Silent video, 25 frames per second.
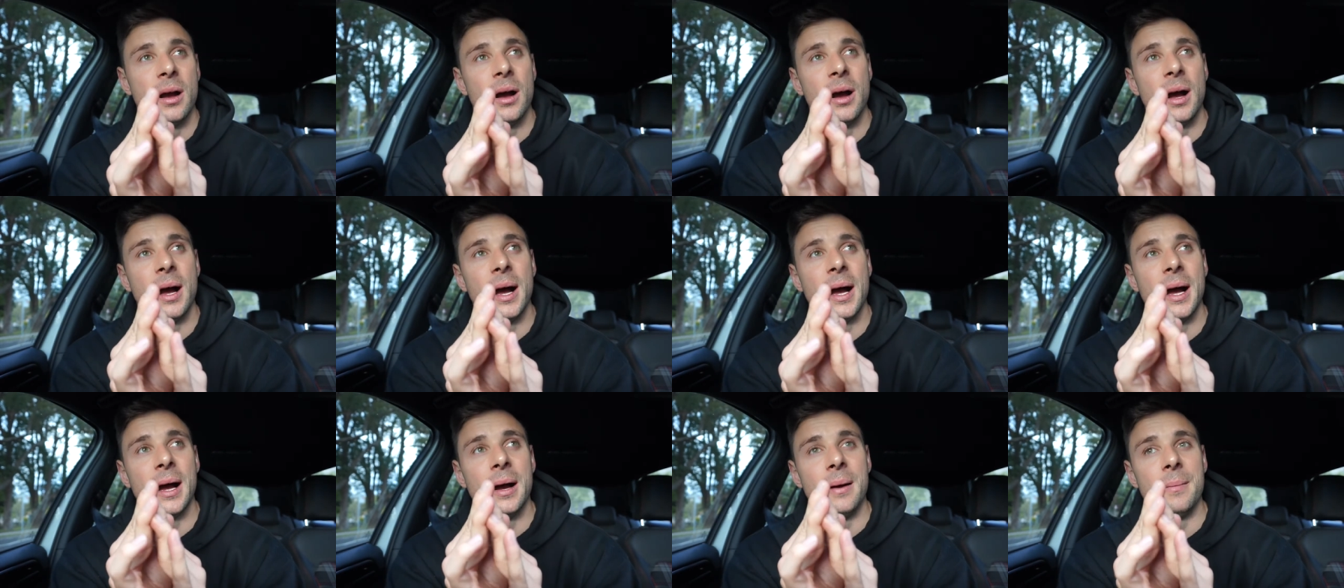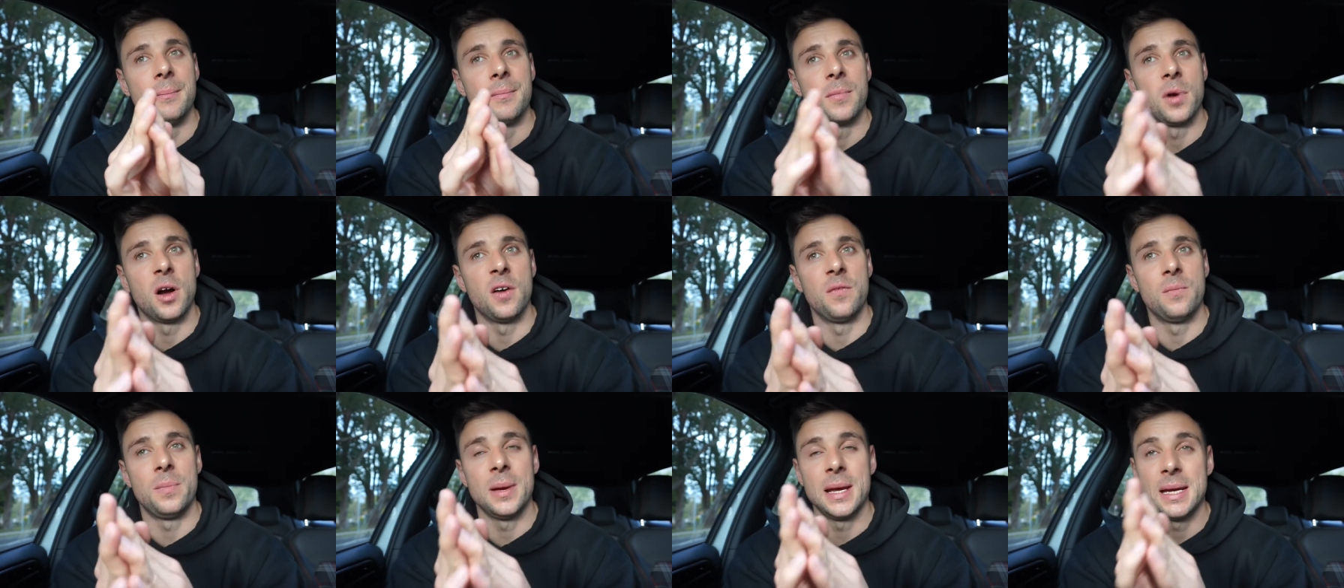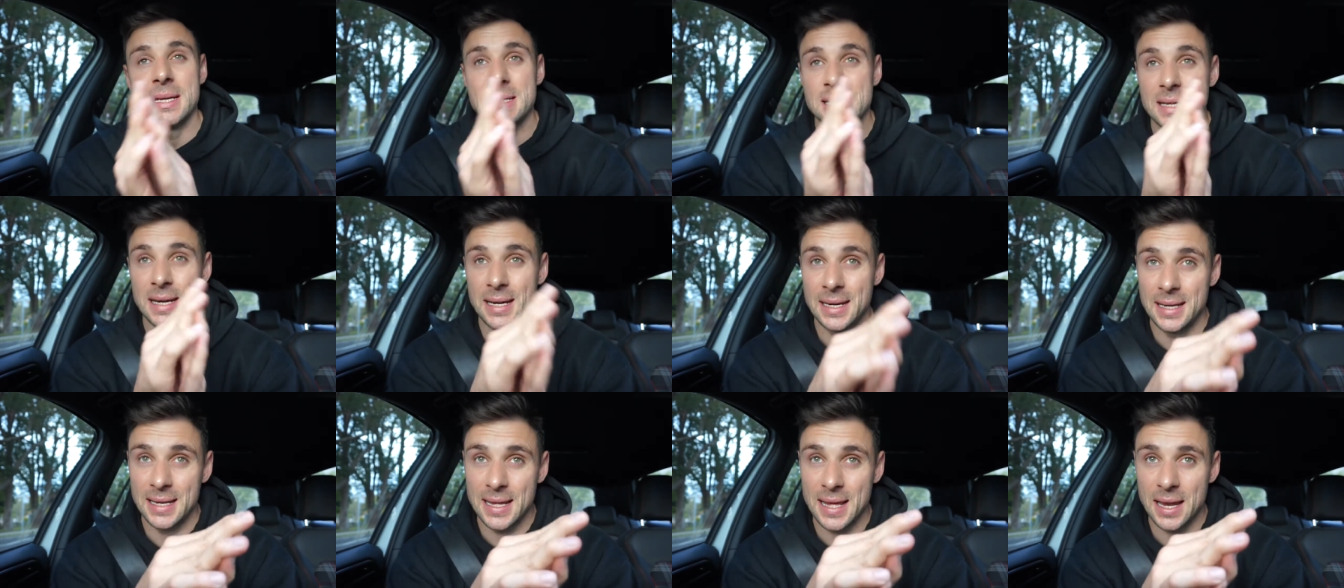Um, I've
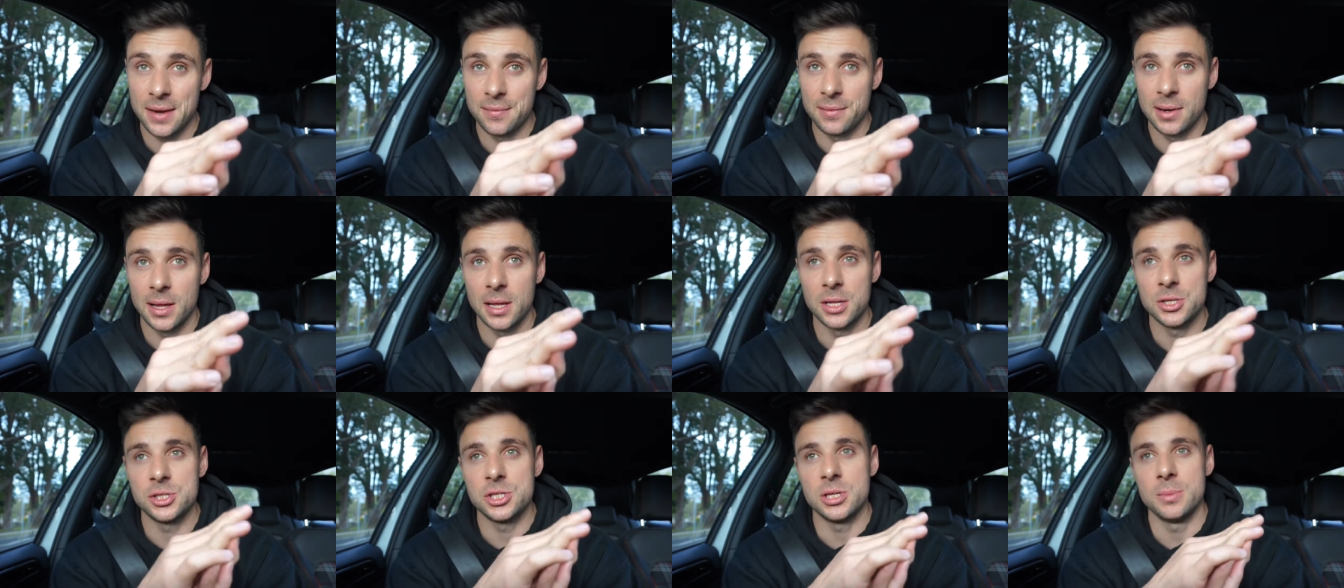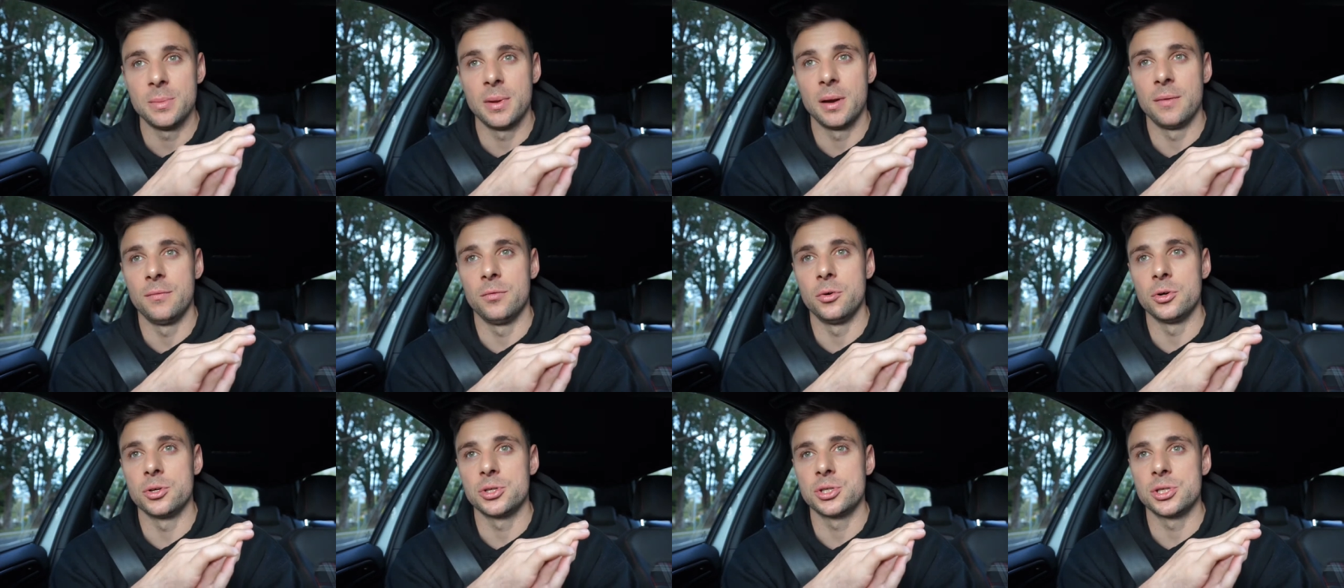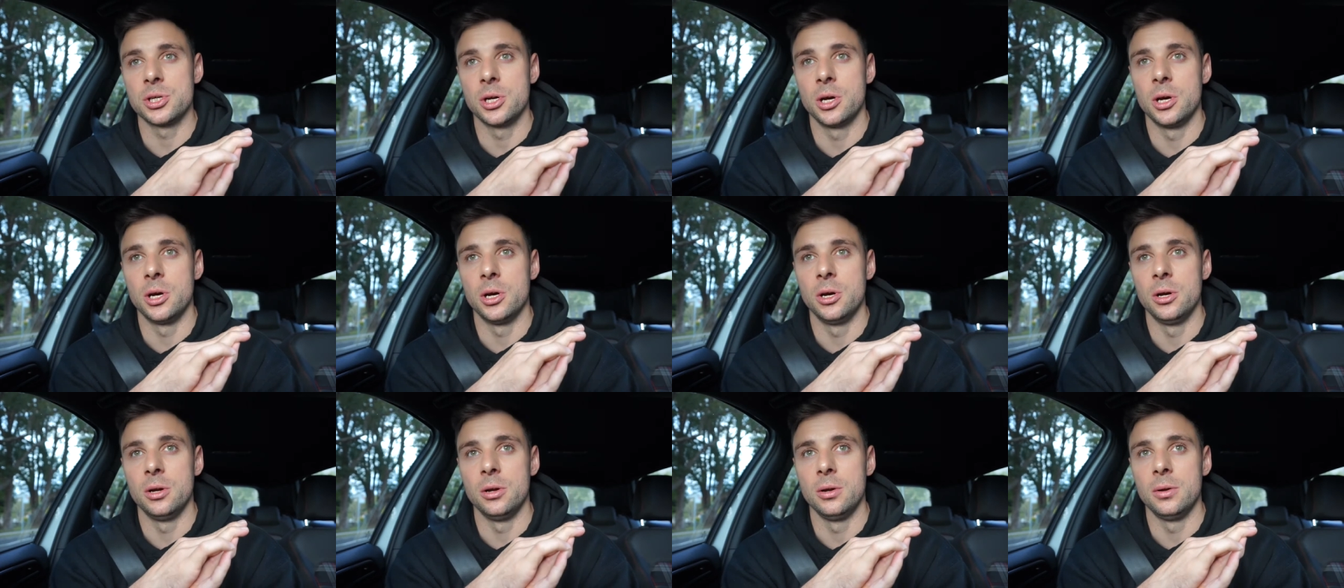PT'd out of another gym and I've
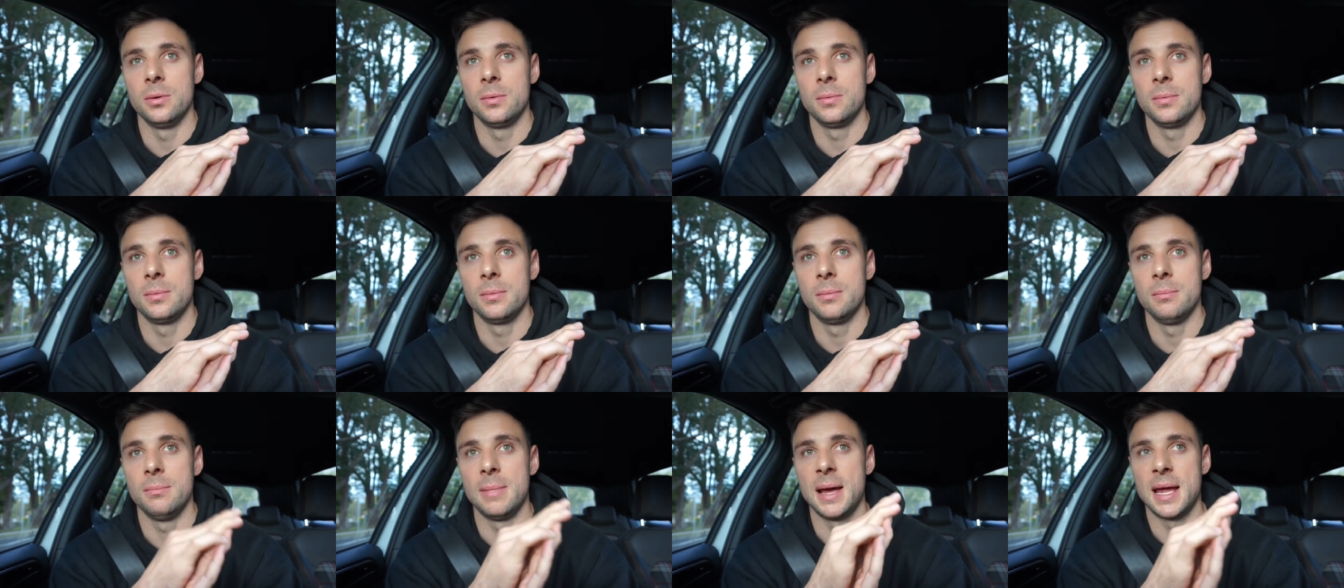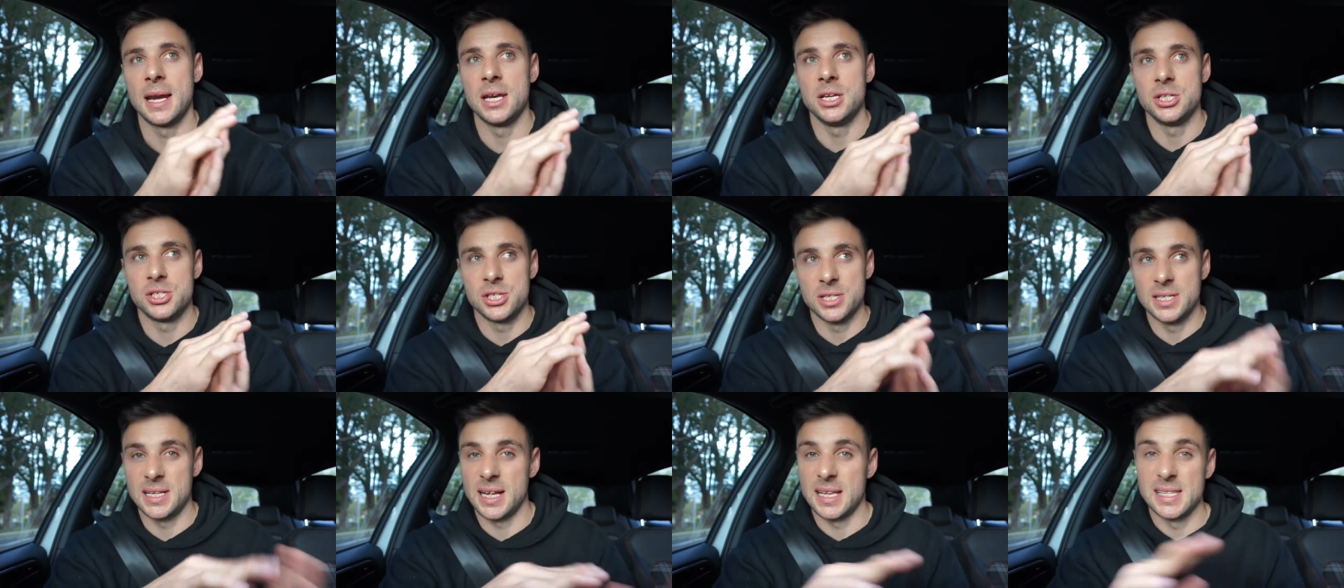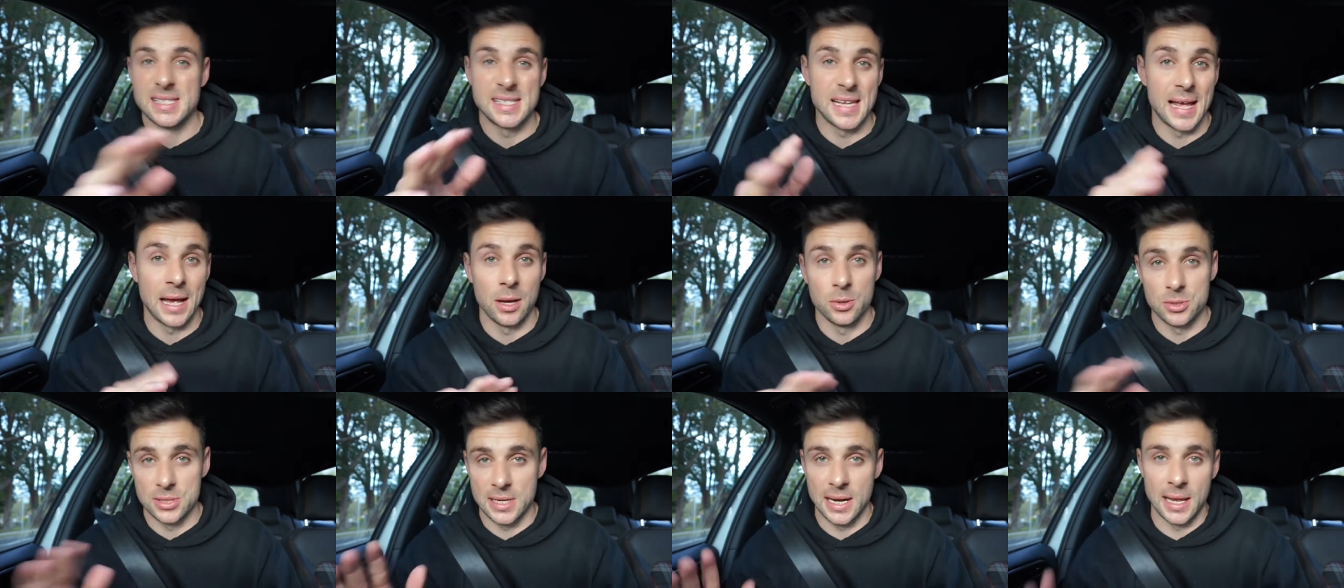also managed and done
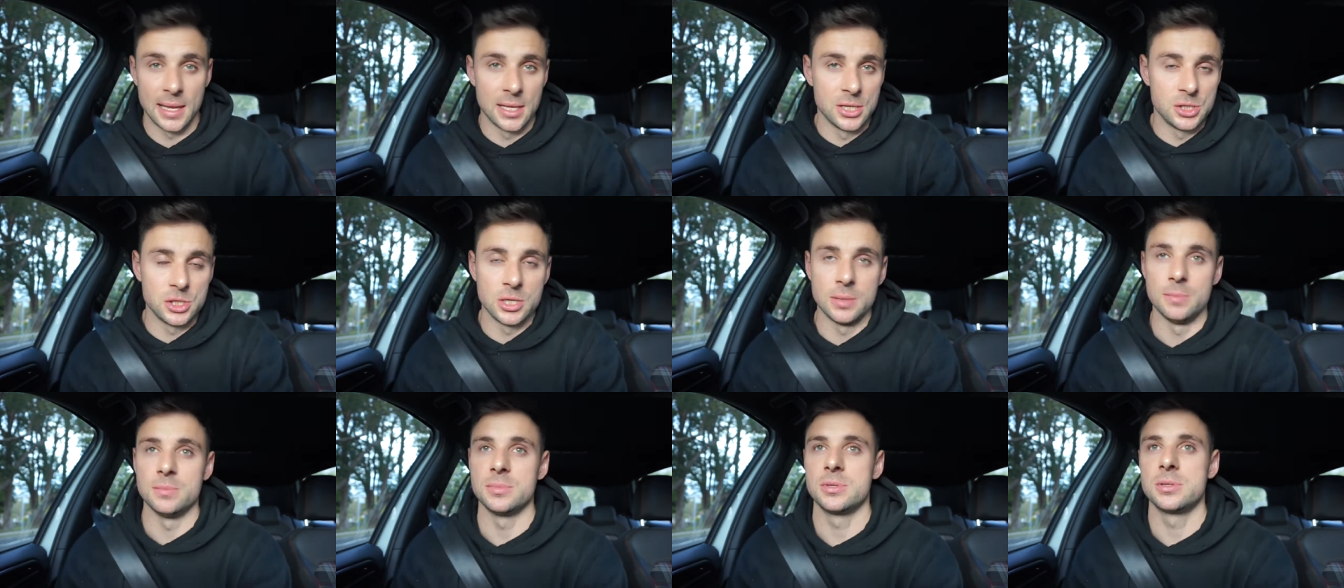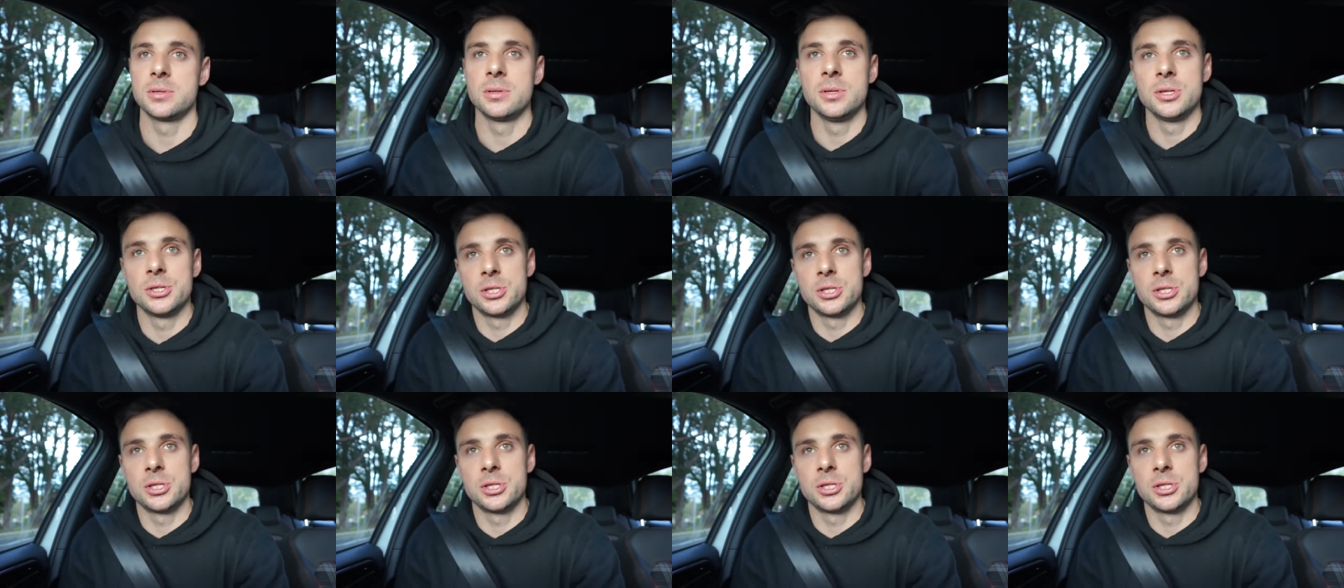sales at other gyms.